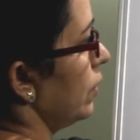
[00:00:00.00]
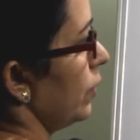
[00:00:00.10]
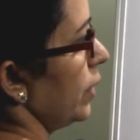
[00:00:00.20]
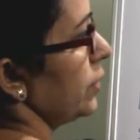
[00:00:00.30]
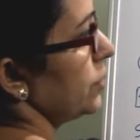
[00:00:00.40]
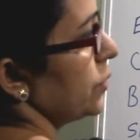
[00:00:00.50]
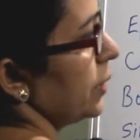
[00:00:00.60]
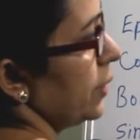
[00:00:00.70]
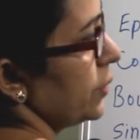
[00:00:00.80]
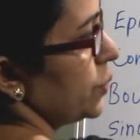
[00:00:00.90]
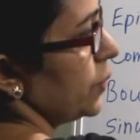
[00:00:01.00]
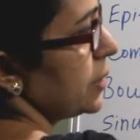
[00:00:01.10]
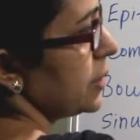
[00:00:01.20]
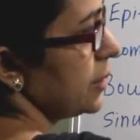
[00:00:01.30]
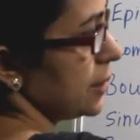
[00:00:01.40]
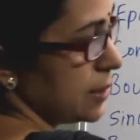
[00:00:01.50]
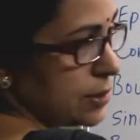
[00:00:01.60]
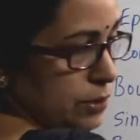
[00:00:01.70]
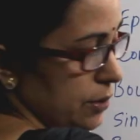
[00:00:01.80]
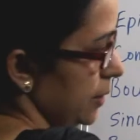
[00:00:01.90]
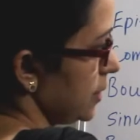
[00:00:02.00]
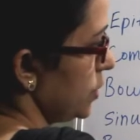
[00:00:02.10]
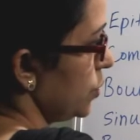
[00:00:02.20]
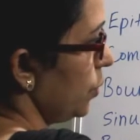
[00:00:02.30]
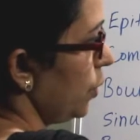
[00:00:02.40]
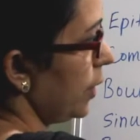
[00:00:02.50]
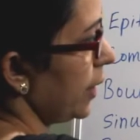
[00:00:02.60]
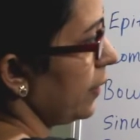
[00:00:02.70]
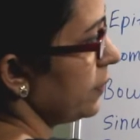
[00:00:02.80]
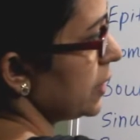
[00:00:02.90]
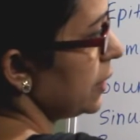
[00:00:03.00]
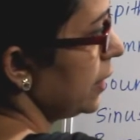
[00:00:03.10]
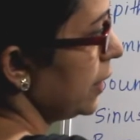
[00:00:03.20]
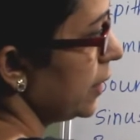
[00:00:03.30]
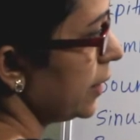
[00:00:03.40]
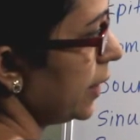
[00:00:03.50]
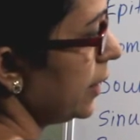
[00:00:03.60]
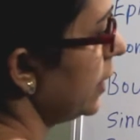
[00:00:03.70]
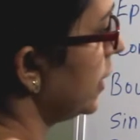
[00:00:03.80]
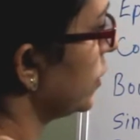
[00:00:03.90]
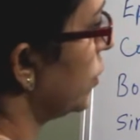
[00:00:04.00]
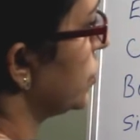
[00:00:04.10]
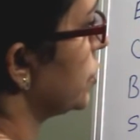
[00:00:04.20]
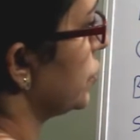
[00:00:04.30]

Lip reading: Okay, towards this, there's an oral cavity. Then it goes